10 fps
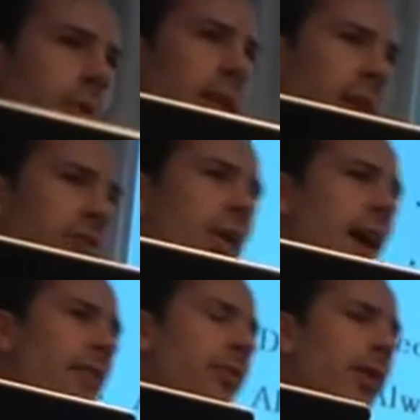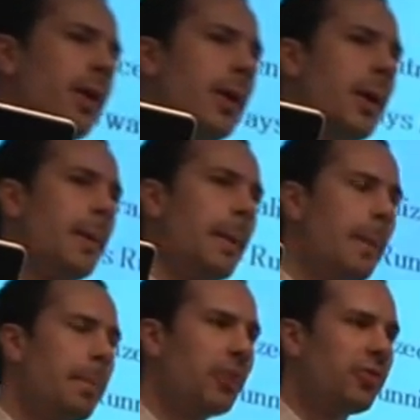unless you have a
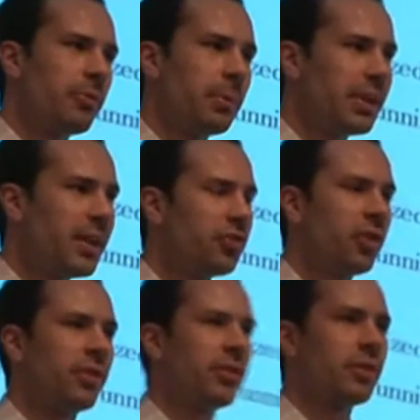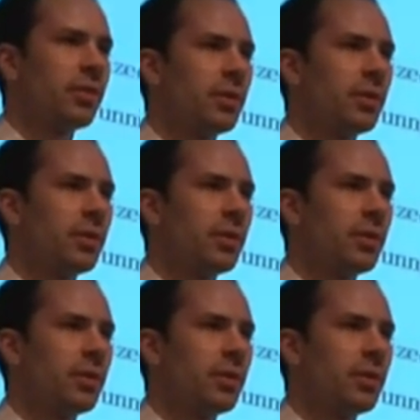bunch of malicious,